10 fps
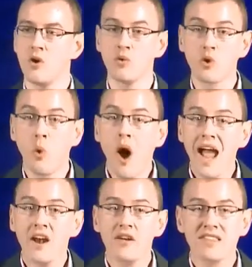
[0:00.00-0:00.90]

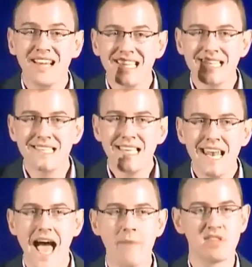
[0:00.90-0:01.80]
requires a
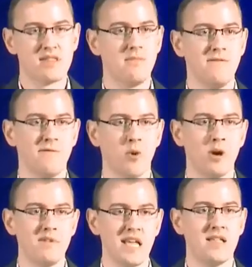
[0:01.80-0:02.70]
synapse to be
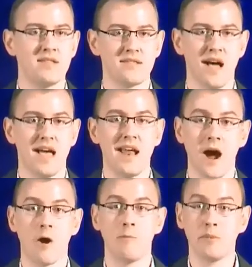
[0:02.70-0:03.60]
formed inside
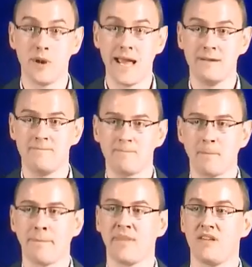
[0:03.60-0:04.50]
our brain.
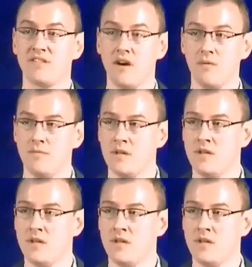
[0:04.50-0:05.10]
So,